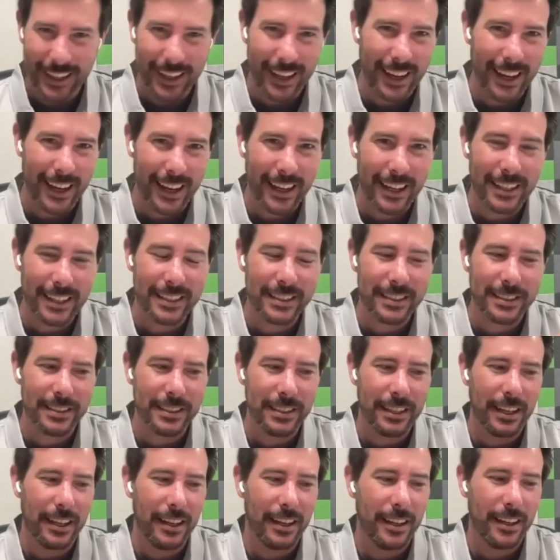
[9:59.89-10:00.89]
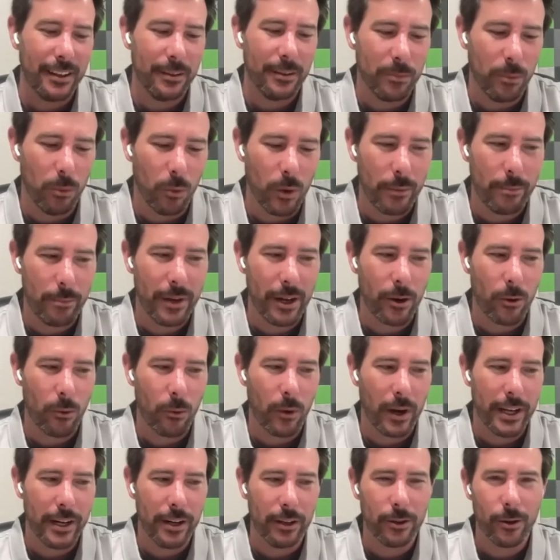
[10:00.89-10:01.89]
And uh, what better
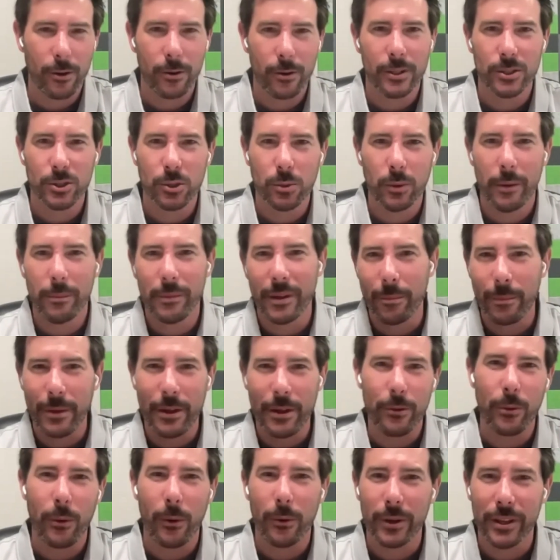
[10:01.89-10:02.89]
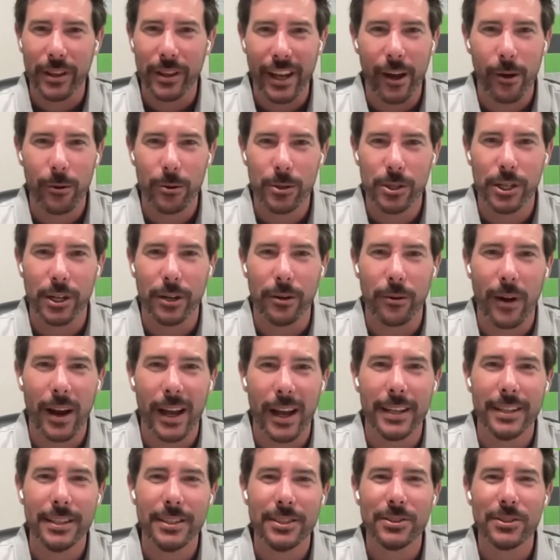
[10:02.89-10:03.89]
way to learn to swim than be thrown in the ocean,
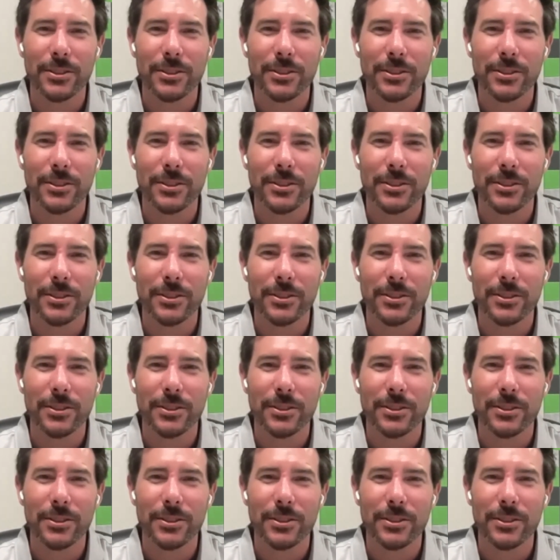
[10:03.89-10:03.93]
right?